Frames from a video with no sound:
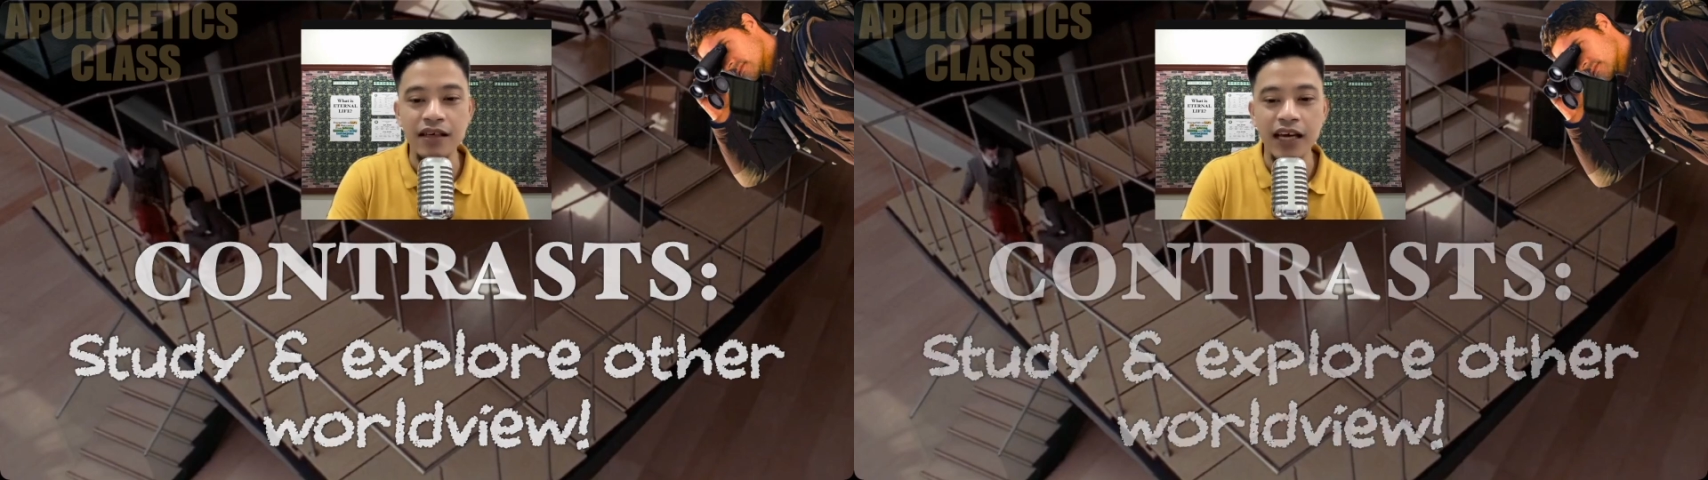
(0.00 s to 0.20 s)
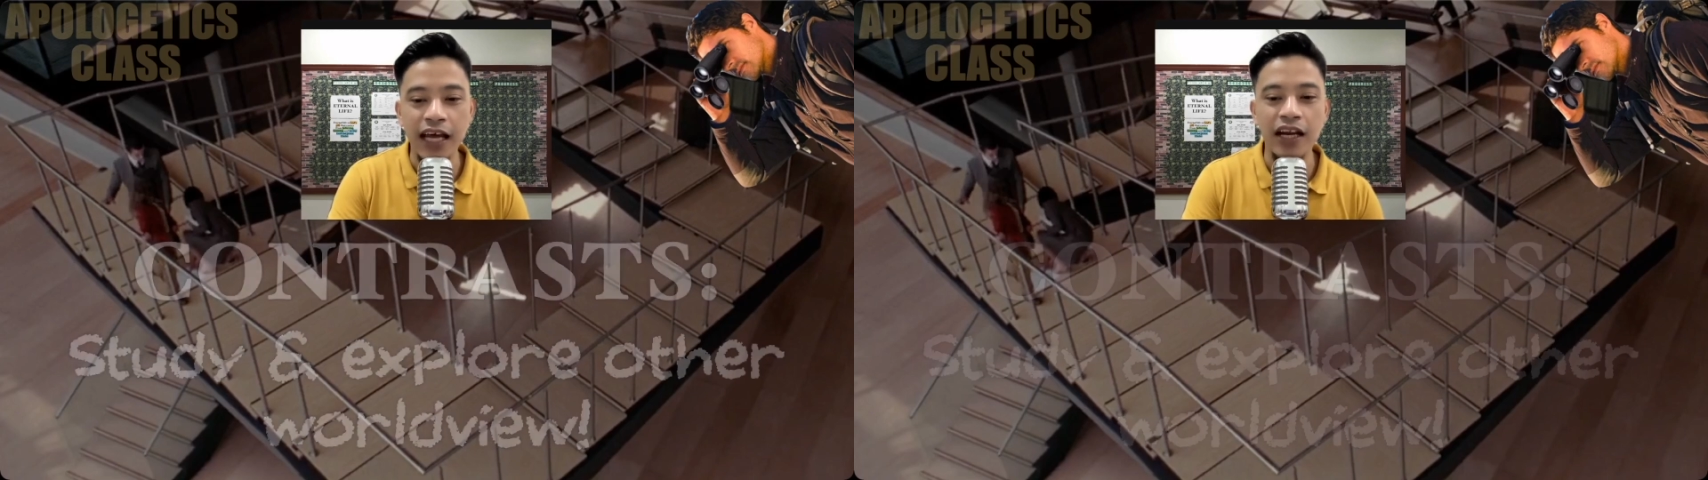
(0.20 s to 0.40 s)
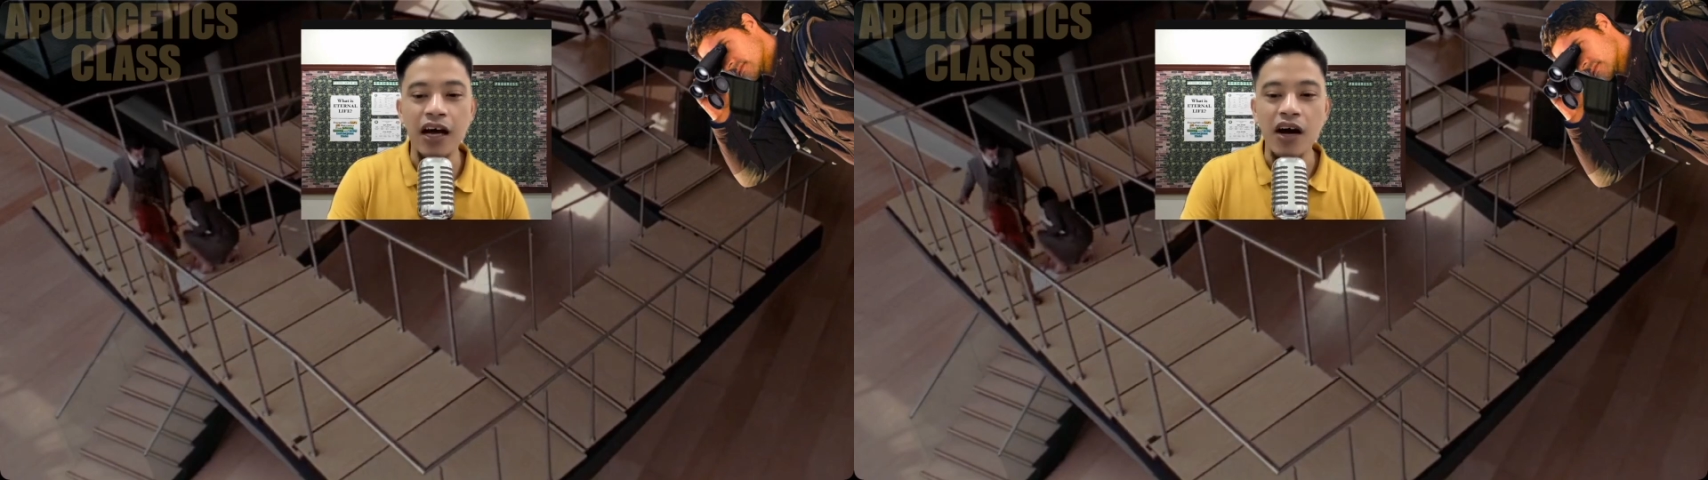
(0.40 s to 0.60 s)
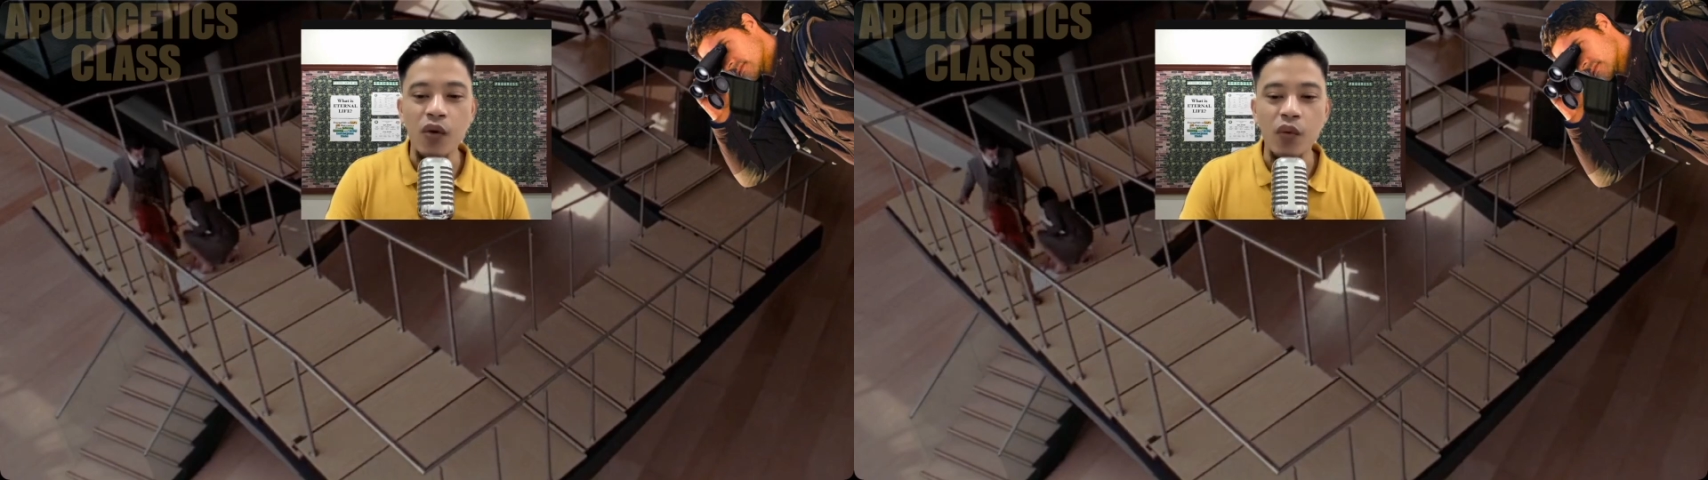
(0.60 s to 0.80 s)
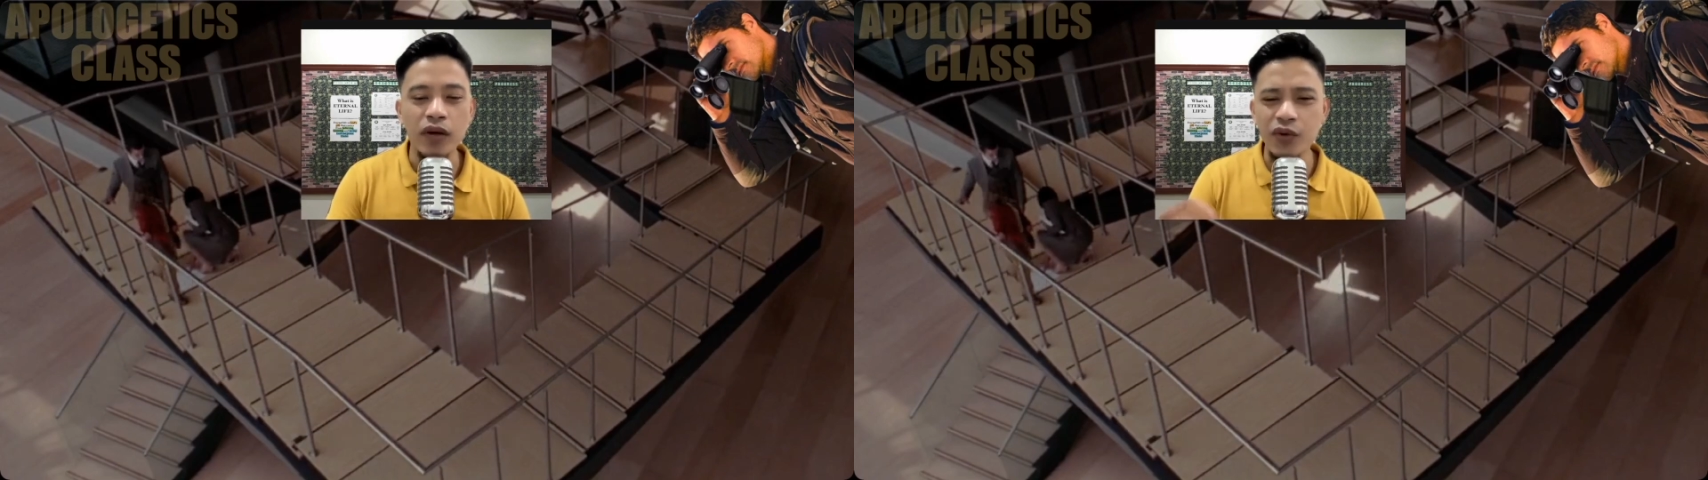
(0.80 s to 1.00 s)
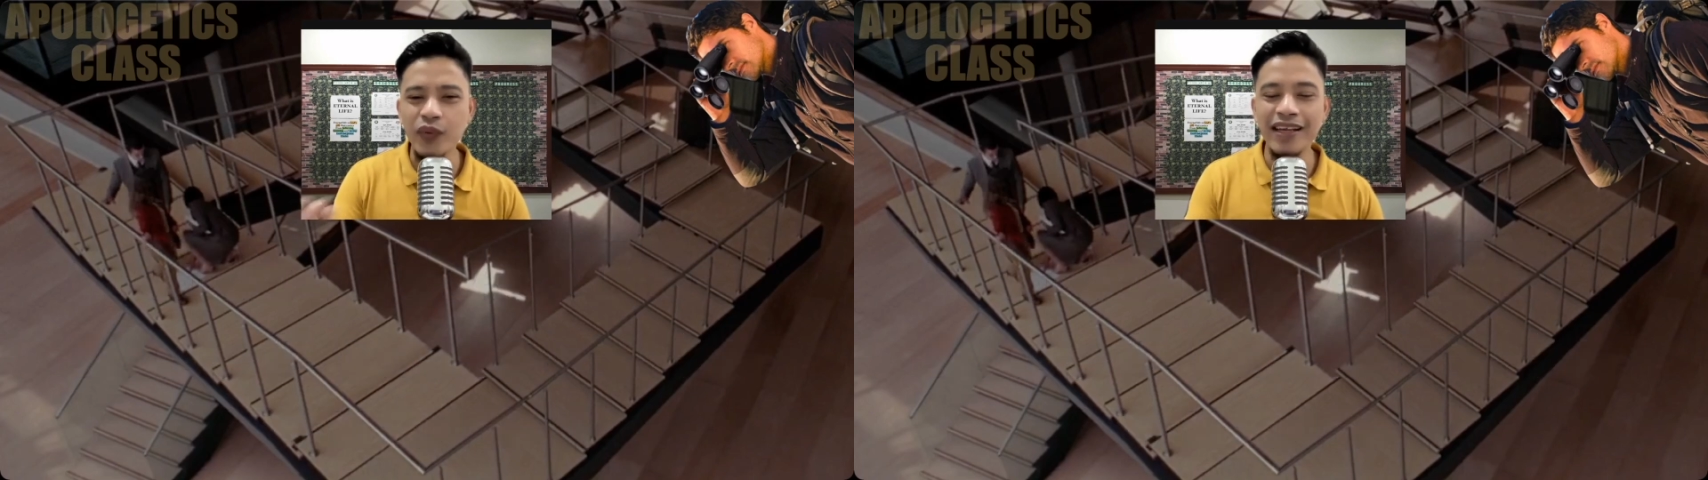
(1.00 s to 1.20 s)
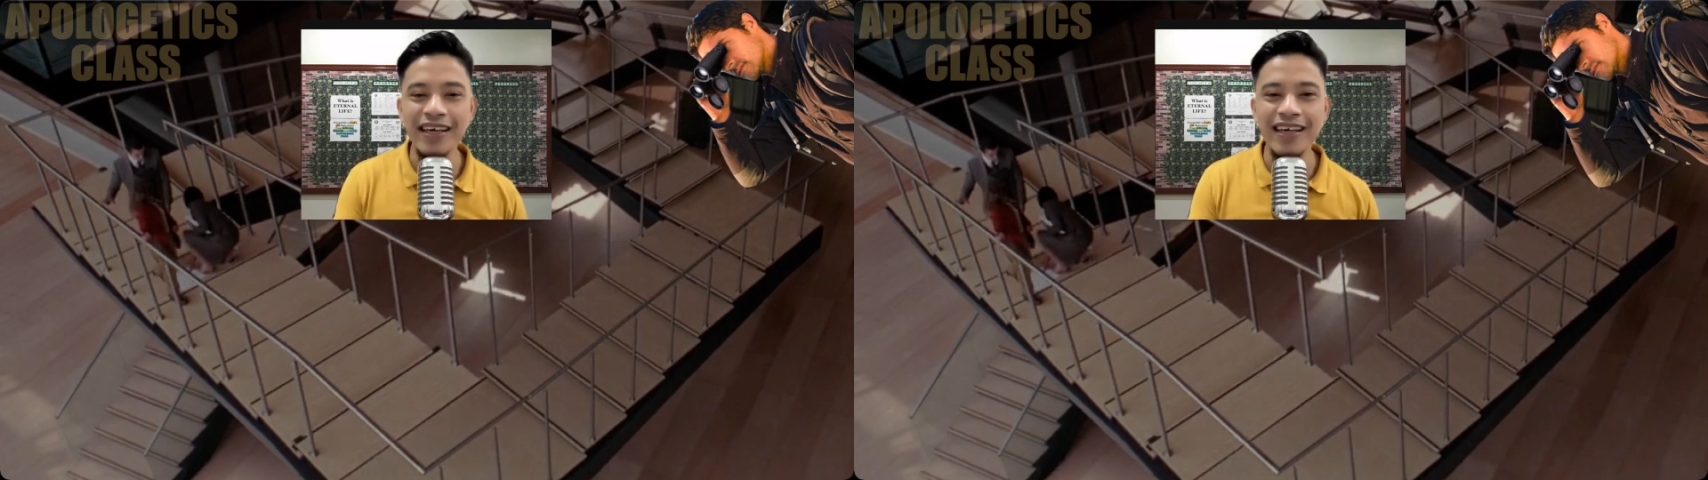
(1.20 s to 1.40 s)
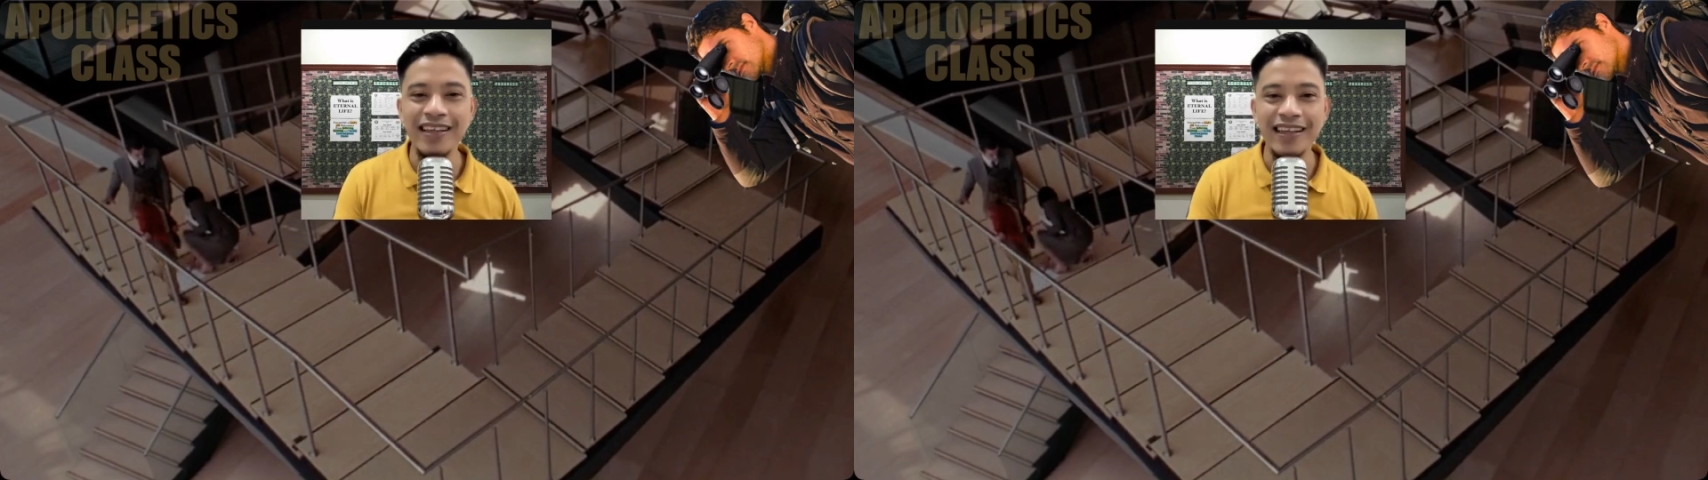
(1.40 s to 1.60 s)
And what do we
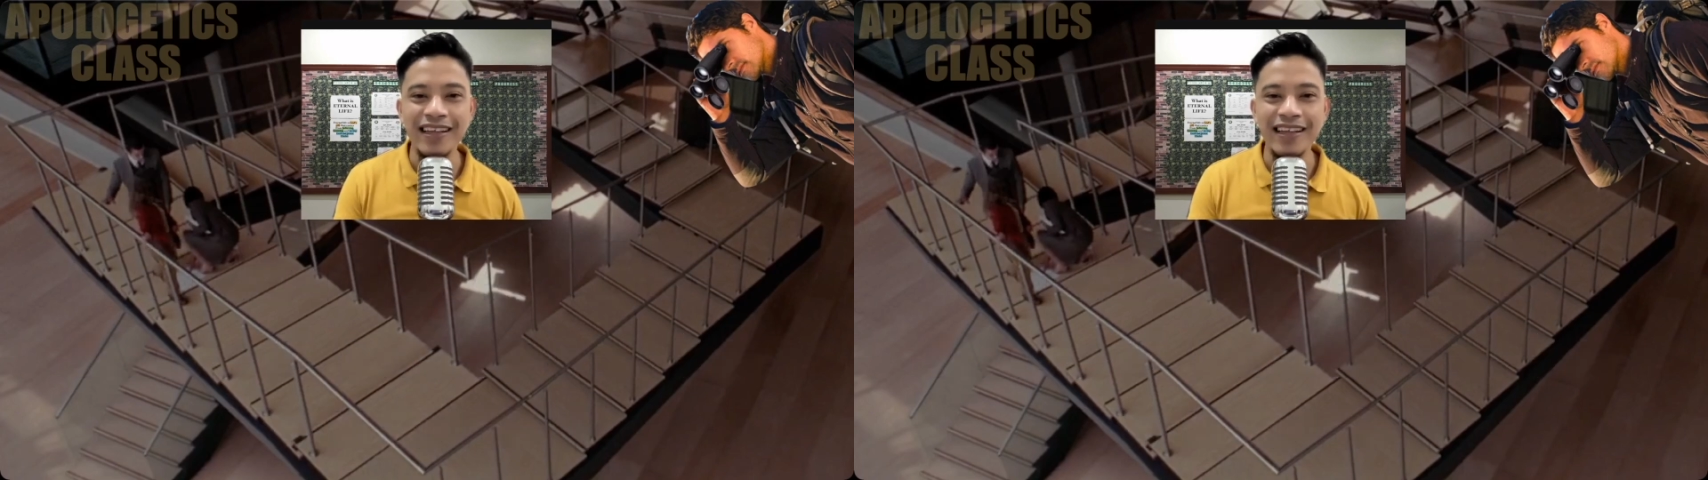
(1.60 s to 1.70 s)
need